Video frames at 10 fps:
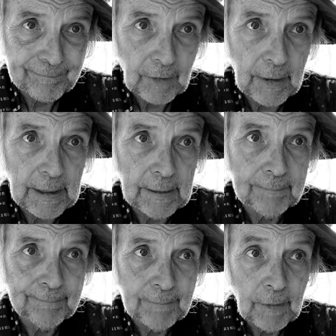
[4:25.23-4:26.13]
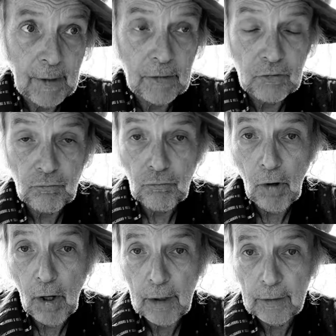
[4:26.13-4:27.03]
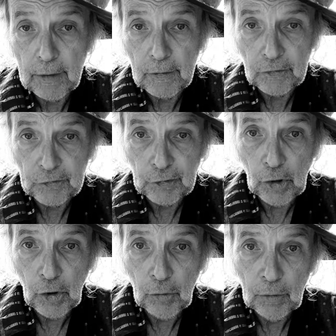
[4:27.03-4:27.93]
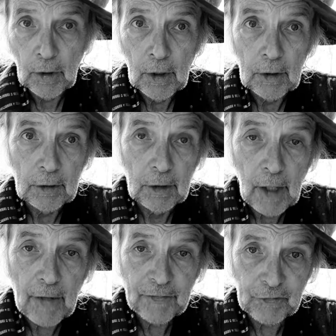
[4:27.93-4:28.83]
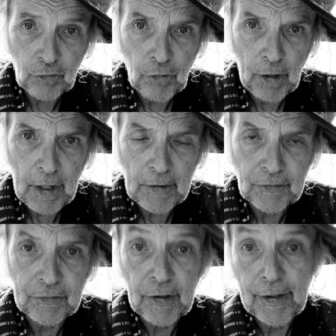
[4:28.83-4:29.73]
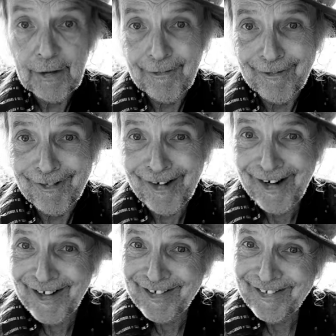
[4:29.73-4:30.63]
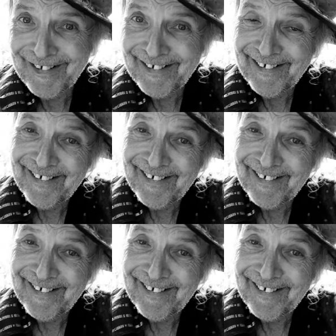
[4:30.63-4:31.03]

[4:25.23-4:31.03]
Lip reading: Yeah, that's right. In a slow, lust-crazed writhing,